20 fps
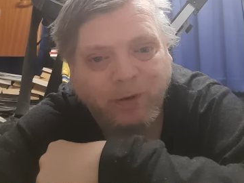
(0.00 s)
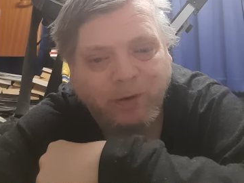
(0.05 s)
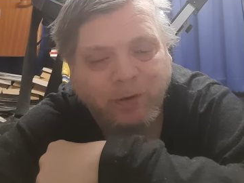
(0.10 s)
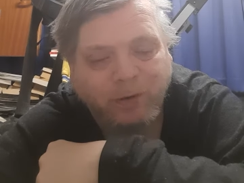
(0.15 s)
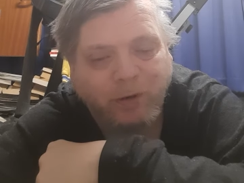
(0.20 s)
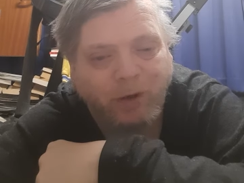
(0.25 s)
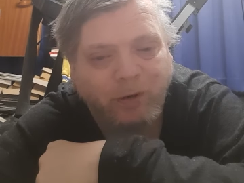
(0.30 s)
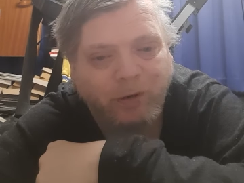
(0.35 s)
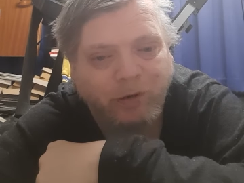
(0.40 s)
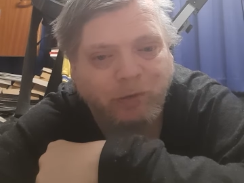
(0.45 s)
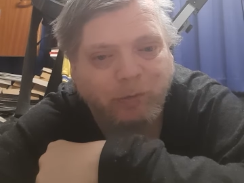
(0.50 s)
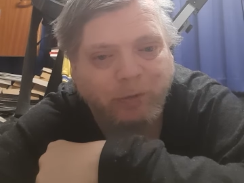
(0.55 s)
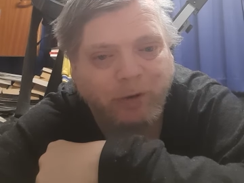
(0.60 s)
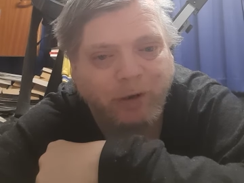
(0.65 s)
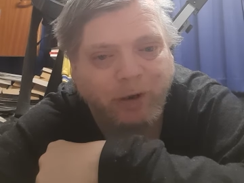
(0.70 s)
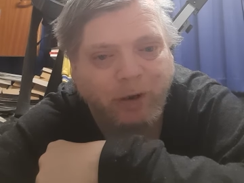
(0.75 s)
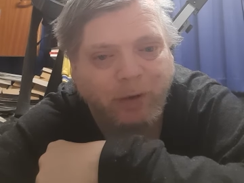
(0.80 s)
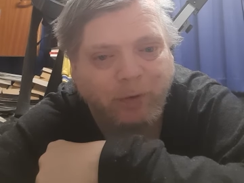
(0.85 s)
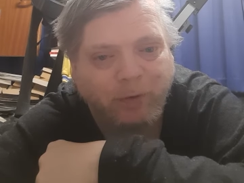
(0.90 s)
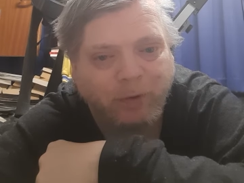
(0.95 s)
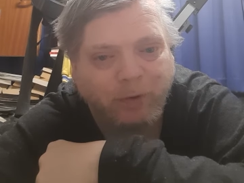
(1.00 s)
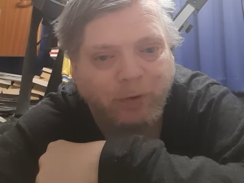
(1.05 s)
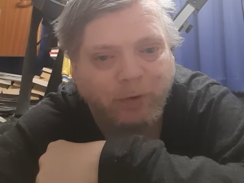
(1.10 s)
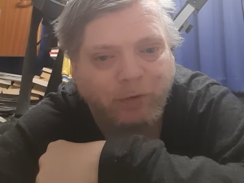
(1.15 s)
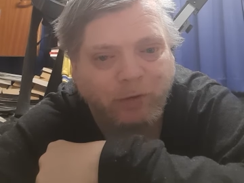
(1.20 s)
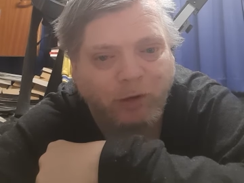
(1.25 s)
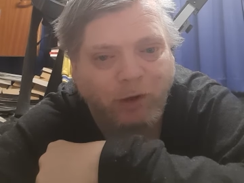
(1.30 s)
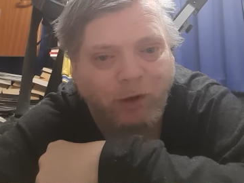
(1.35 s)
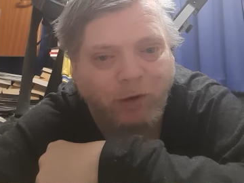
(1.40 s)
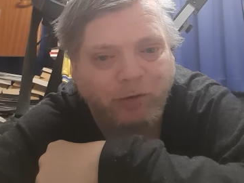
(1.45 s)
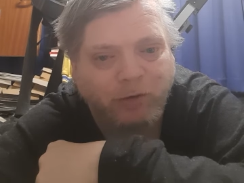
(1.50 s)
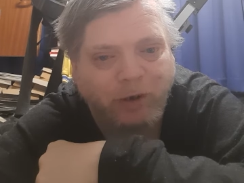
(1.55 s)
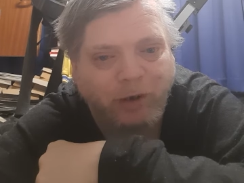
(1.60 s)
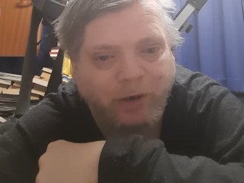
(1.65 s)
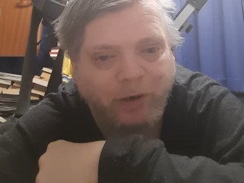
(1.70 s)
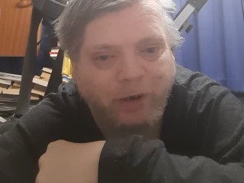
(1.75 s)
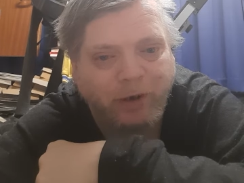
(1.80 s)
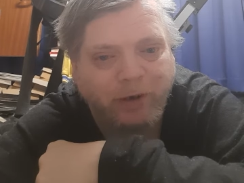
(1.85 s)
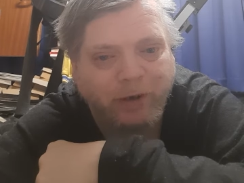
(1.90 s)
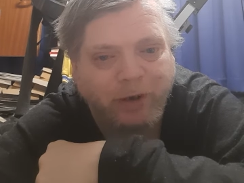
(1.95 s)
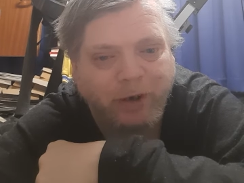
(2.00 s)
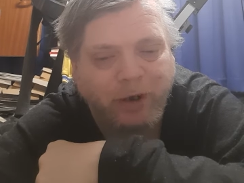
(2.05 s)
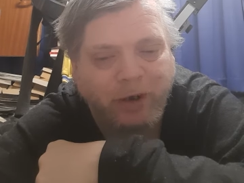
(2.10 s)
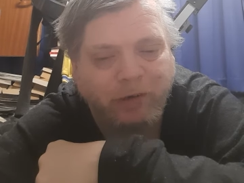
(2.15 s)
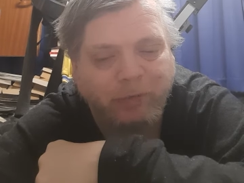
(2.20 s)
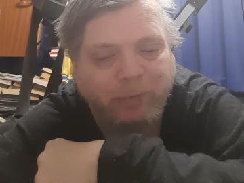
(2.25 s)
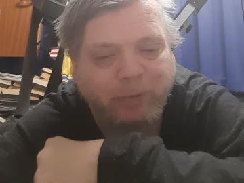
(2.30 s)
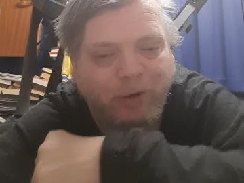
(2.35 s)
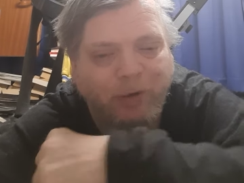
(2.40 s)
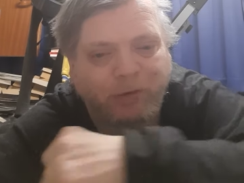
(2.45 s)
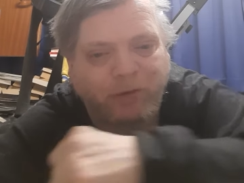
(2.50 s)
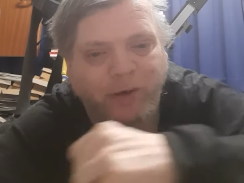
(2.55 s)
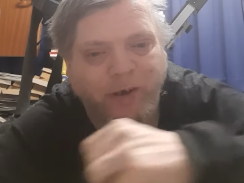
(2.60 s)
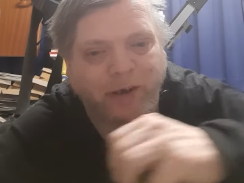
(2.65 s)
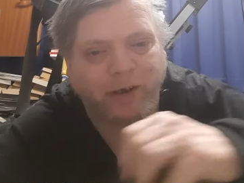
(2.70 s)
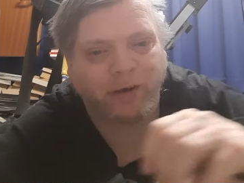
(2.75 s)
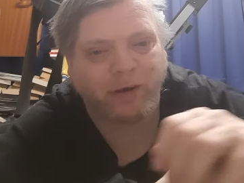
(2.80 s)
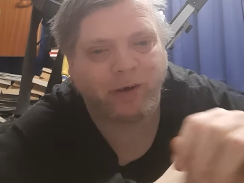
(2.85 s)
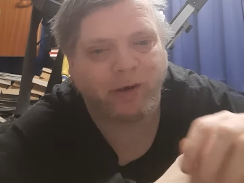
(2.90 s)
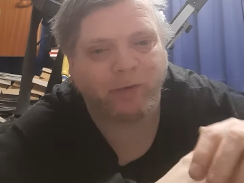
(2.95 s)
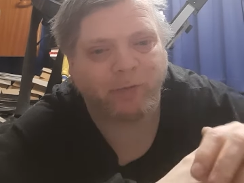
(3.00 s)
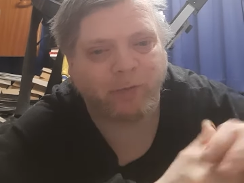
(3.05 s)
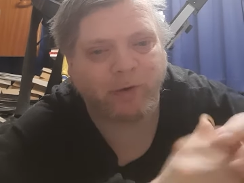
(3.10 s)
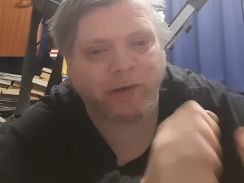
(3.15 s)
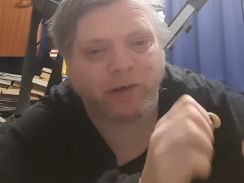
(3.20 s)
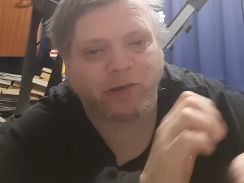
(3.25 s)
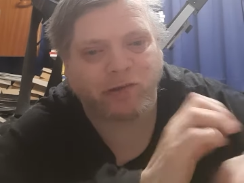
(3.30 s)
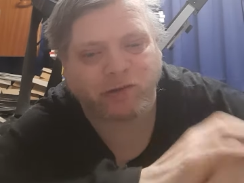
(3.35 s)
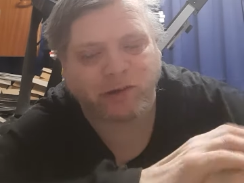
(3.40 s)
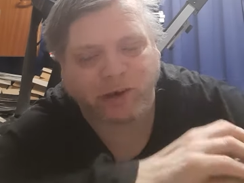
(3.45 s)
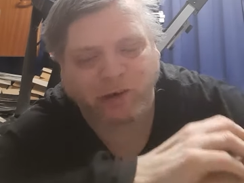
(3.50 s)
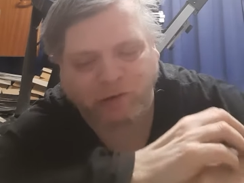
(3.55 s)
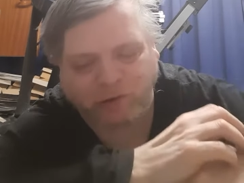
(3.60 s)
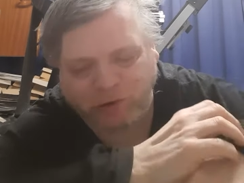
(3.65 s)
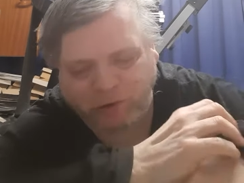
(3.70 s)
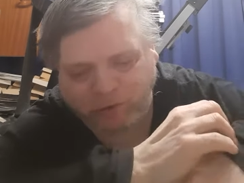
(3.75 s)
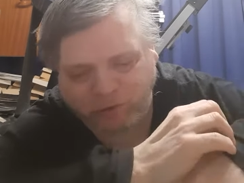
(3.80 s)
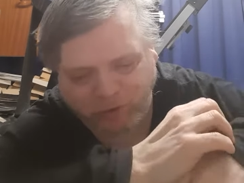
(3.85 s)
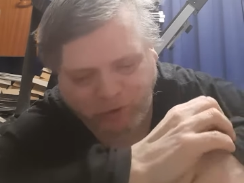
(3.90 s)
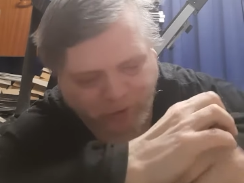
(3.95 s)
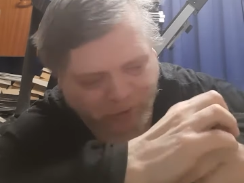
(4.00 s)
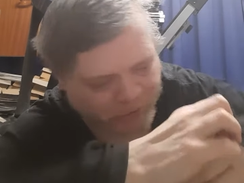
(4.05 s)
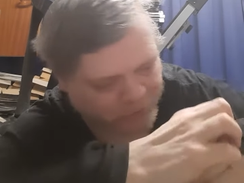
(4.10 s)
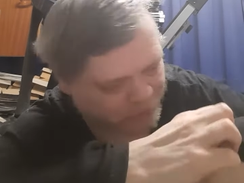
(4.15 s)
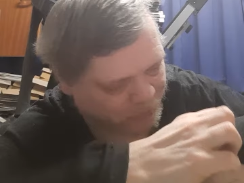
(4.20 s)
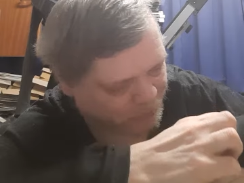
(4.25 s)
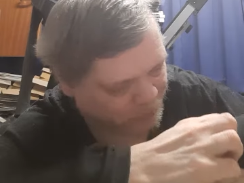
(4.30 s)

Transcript: Not unless we're taught at an early age, because then it really sticks into you.